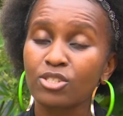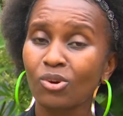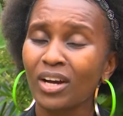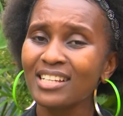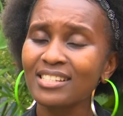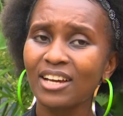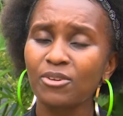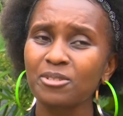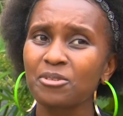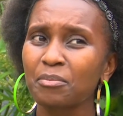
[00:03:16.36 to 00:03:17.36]
So gas can
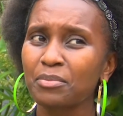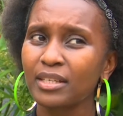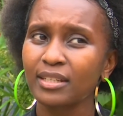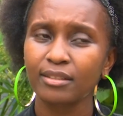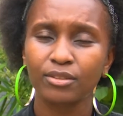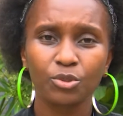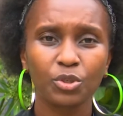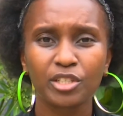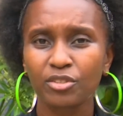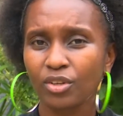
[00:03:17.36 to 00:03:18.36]
also be, you know,
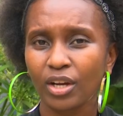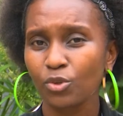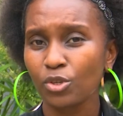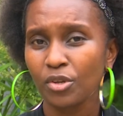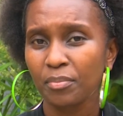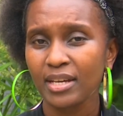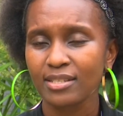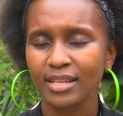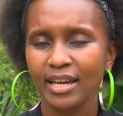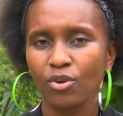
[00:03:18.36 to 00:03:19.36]
it could also be a
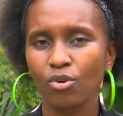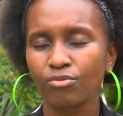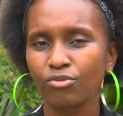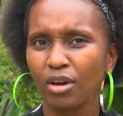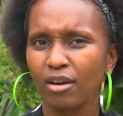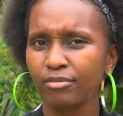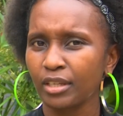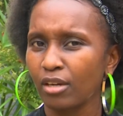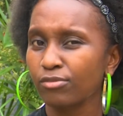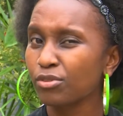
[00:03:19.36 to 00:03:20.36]
sign of you
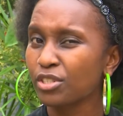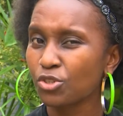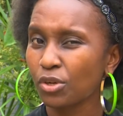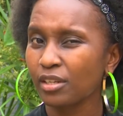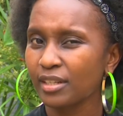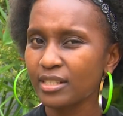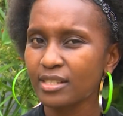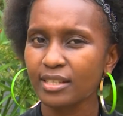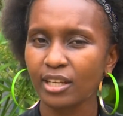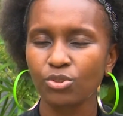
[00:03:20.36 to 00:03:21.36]
having a food
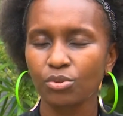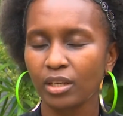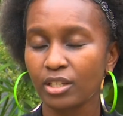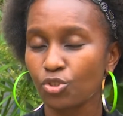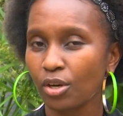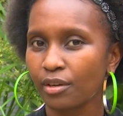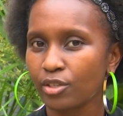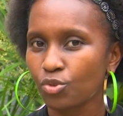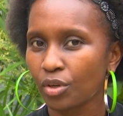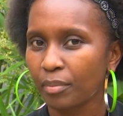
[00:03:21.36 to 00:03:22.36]
intolerance, like you are
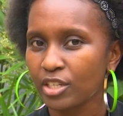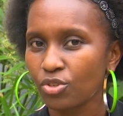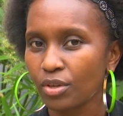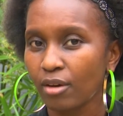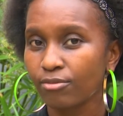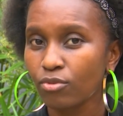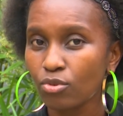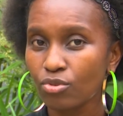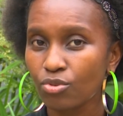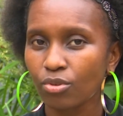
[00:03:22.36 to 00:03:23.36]
intolerant to a particular
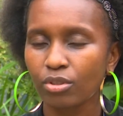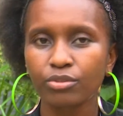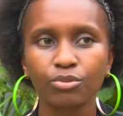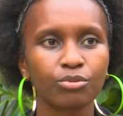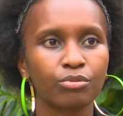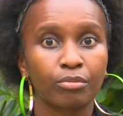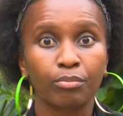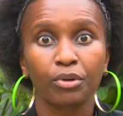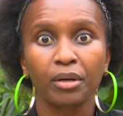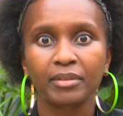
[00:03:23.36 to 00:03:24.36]
food or you
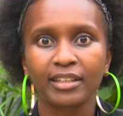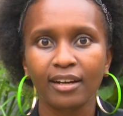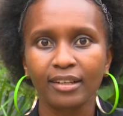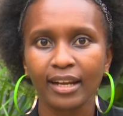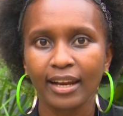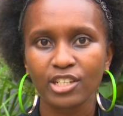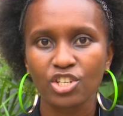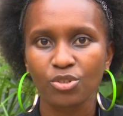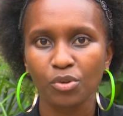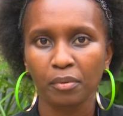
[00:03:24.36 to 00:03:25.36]
probably are
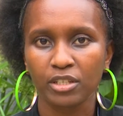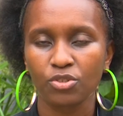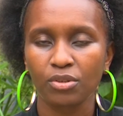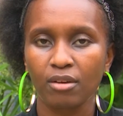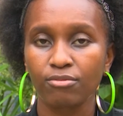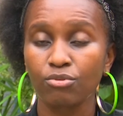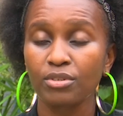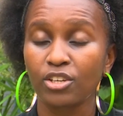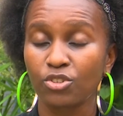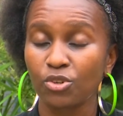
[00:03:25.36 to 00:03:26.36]
allergic to a particular
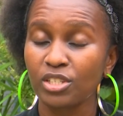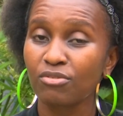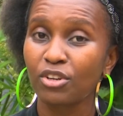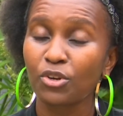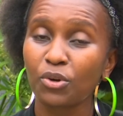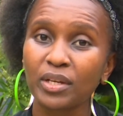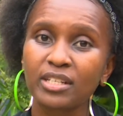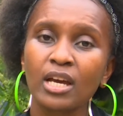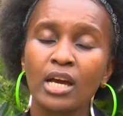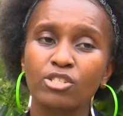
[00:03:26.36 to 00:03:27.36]
food and you don't even know
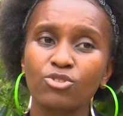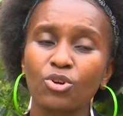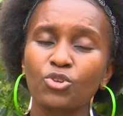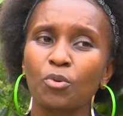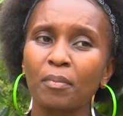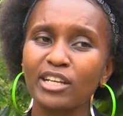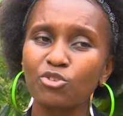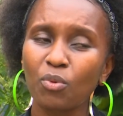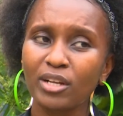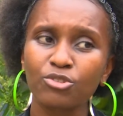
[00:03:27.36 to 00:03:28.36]
it. So you
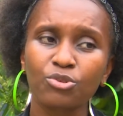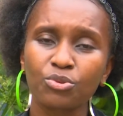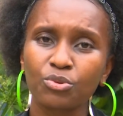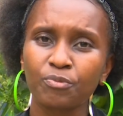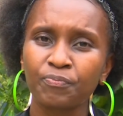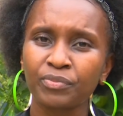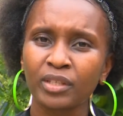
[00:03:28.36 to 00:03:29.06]
might want to